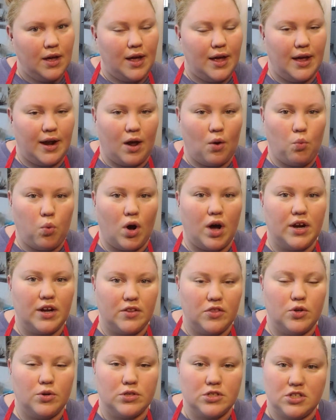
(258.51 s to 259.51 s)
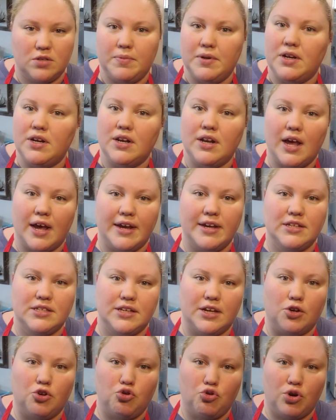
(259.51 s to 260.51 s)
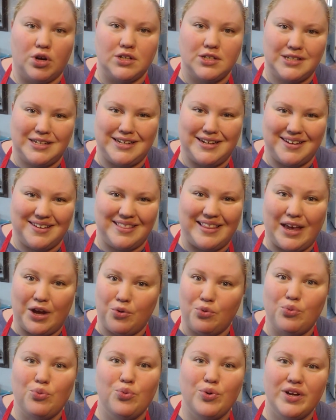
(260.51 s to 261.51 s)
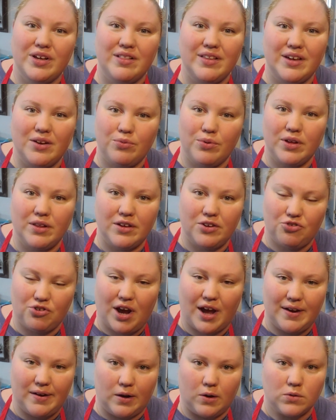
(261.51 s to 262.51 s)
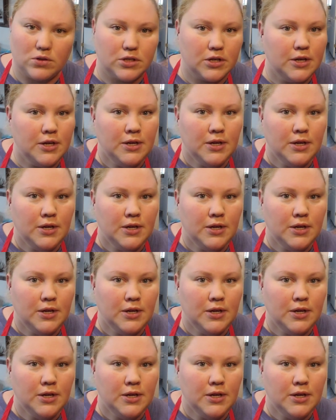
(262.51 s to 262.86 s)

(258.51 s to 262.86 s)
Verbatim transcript: and I wanted those to be nice and crusty, like really, really dried out.